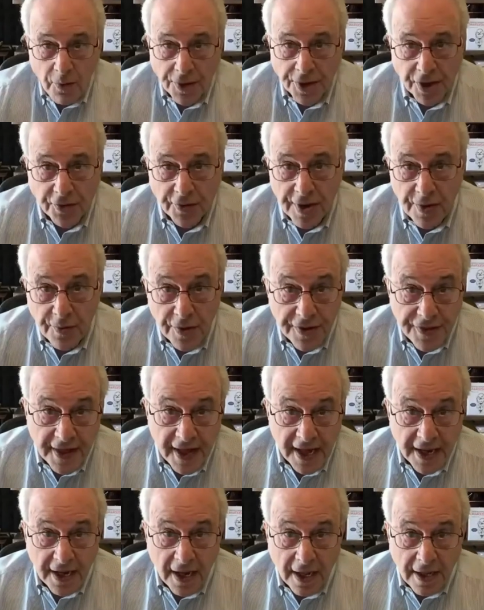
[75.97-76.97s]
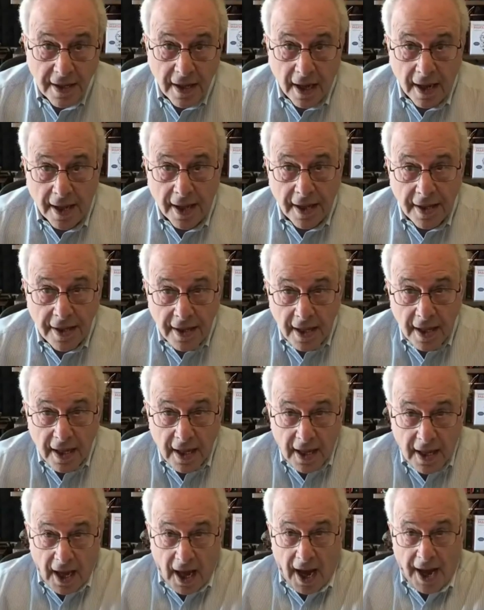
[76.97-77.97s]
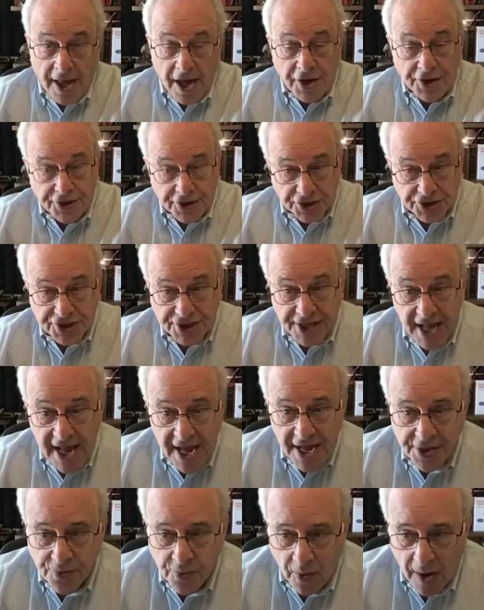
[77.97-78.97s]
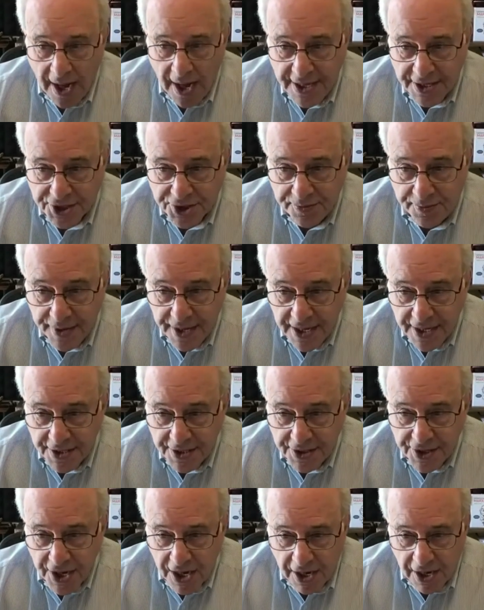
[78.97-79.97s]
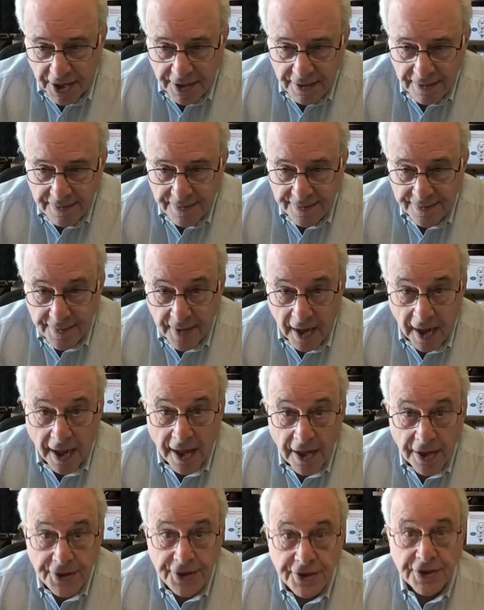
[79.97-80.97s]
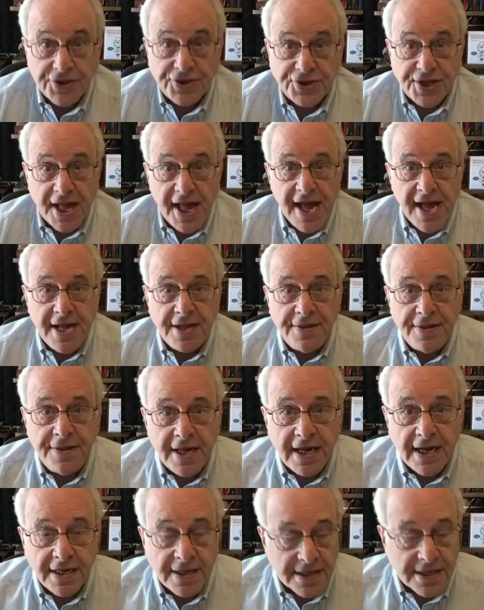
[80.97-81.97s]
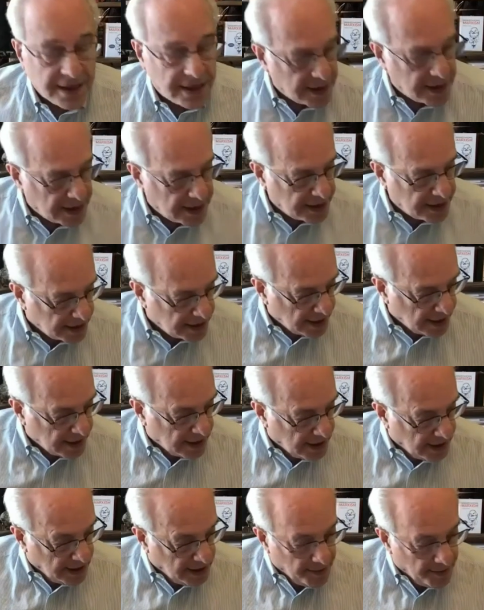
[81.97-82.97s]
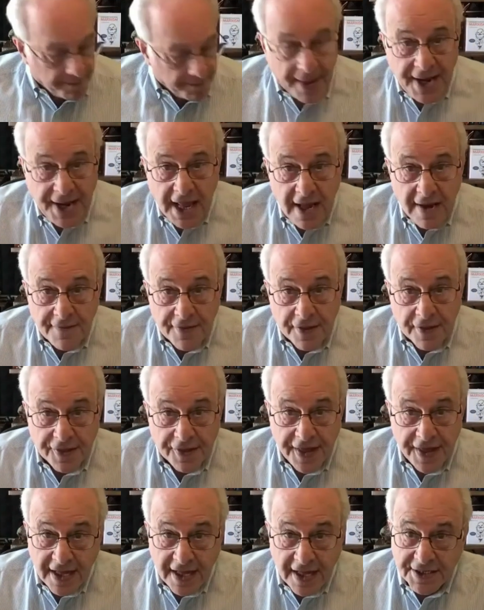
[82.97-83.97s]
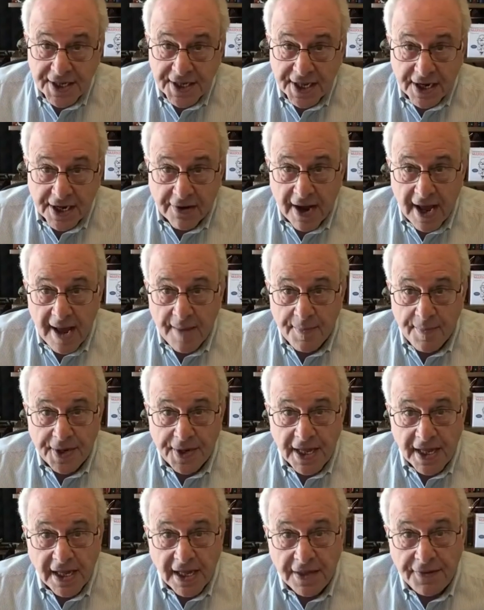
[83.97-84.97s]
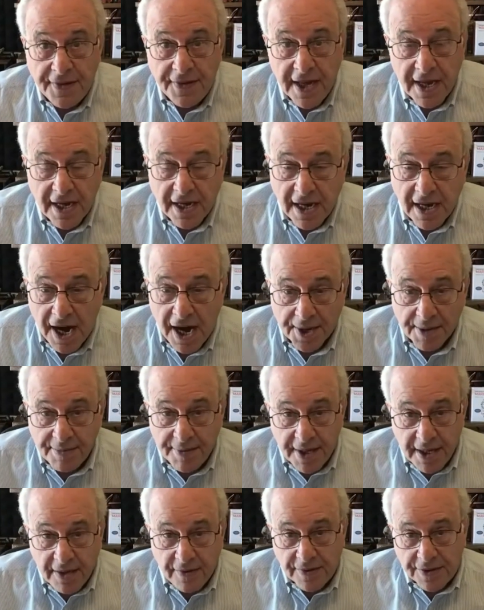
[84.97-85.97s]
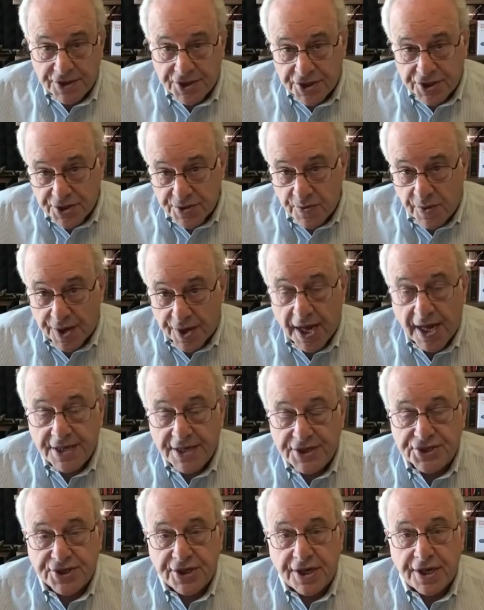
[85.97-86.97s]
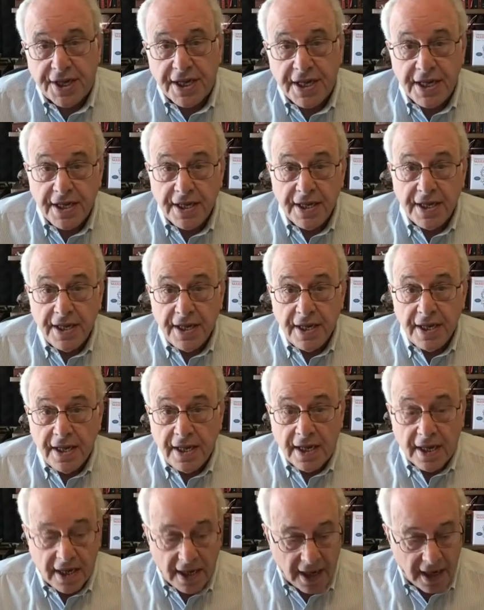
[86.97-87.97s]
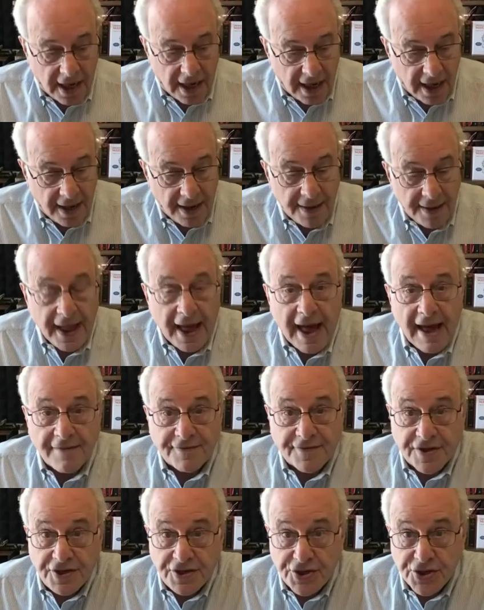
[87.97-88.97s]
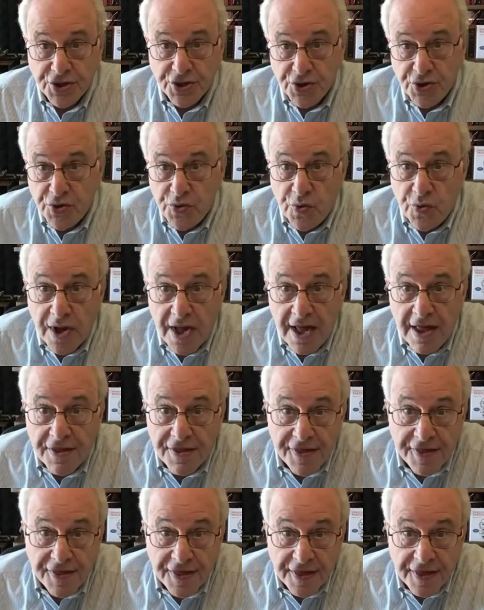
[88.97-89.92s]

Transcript: agree with that. I understand why it's being done. I understand that many of the things that are happening in the economy, which is what I study, have to do with